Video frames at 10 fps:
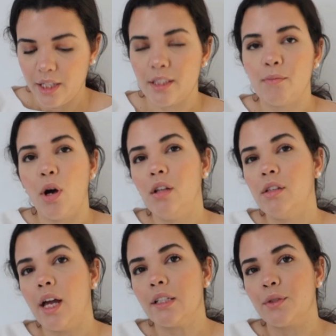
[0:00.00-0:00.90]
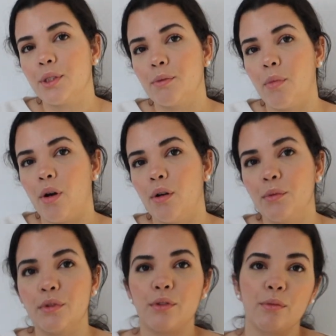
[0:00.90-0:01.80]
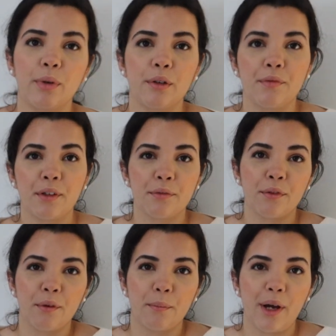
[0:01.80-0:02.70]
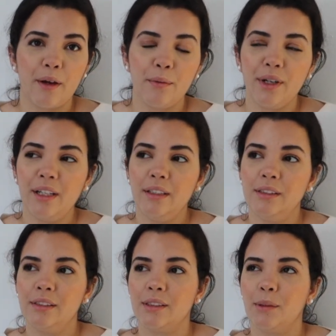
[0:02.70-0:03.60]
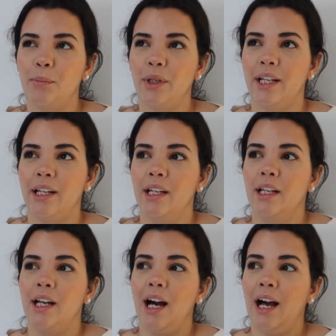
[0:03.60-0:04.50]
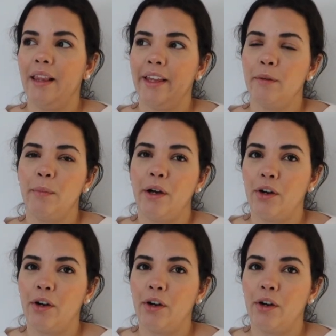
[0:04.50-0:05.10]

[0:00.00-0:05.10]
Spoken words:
Small or extra small would do perfect for my waist, but I like my